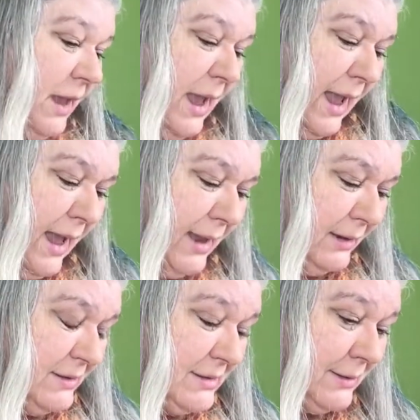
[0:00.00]

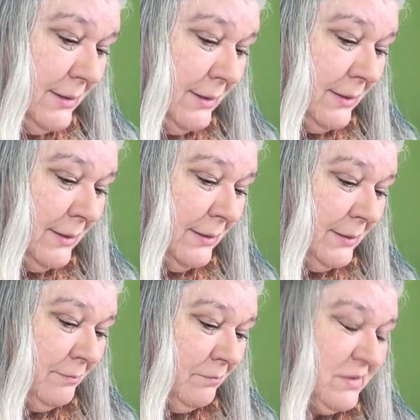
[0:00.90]
And
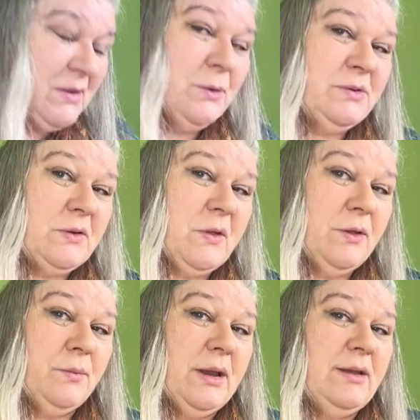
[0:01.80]
so those are the
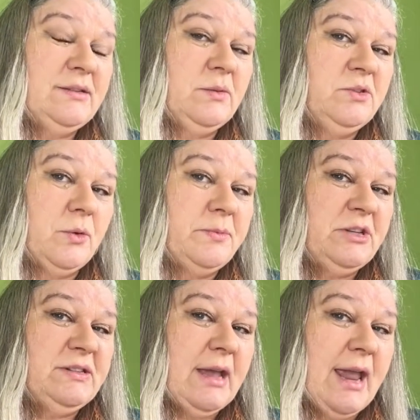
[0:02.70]
3
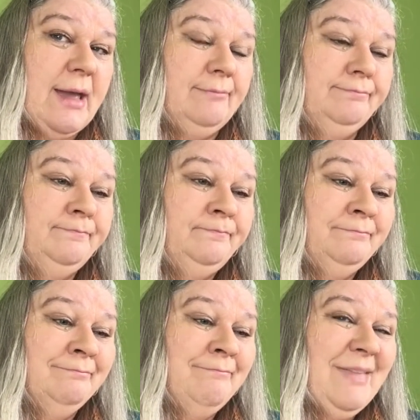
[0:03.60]
subscriptions I get.
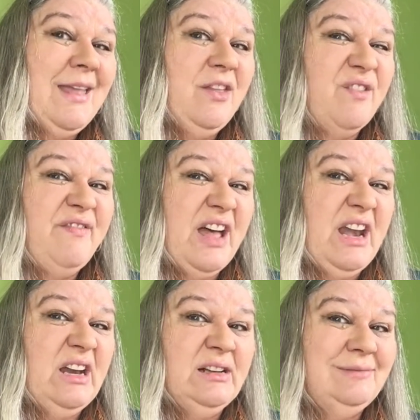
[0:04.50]
They're
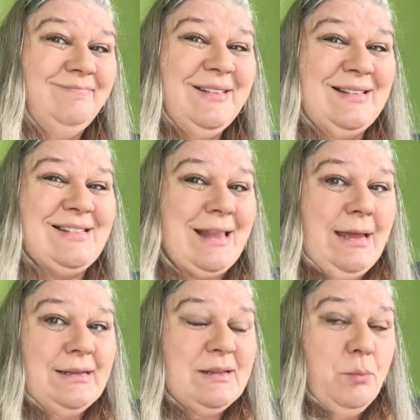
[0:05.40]
fun. It's
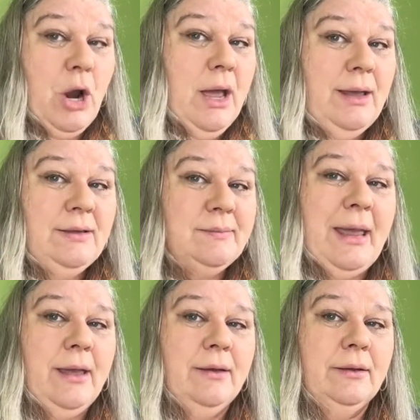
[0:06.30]
like surprise
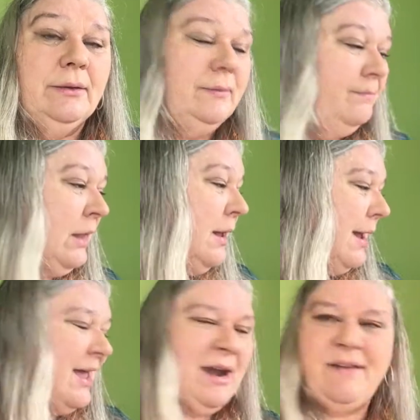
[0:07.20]
mail.
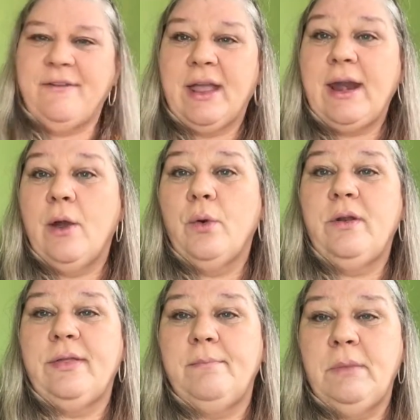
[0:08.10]
And I forget I
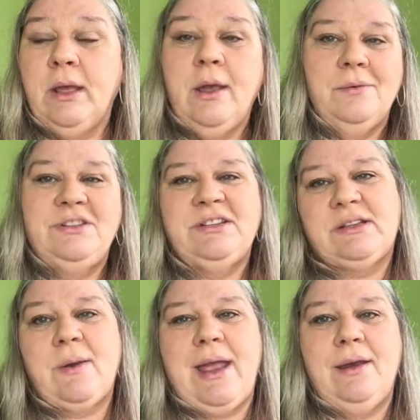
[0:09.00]
ordered them, which is
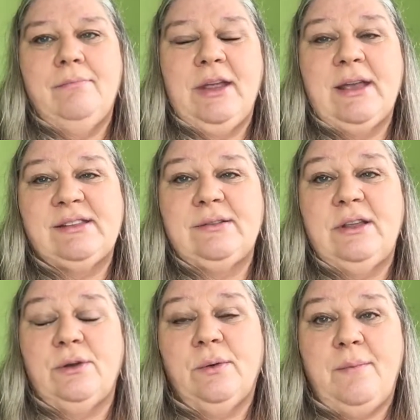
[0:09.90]
great because, you
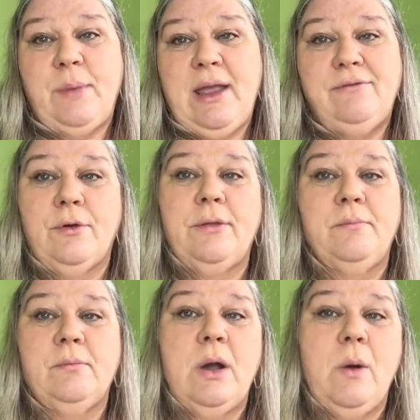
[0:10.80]
know, I paid for
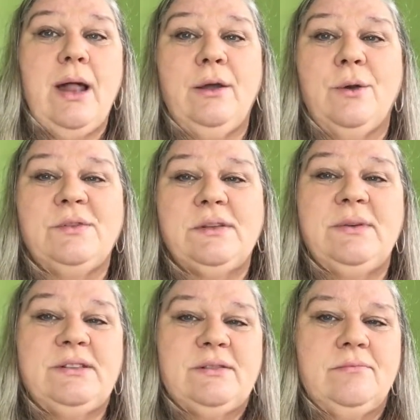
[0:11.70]
them a while ago. So
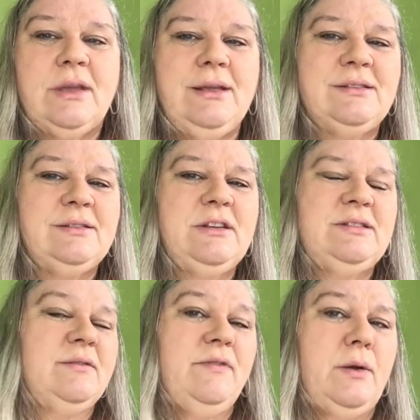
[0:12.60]
it's
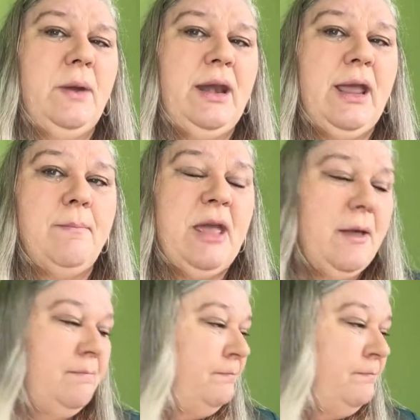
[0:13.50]
just a fun way to get mail.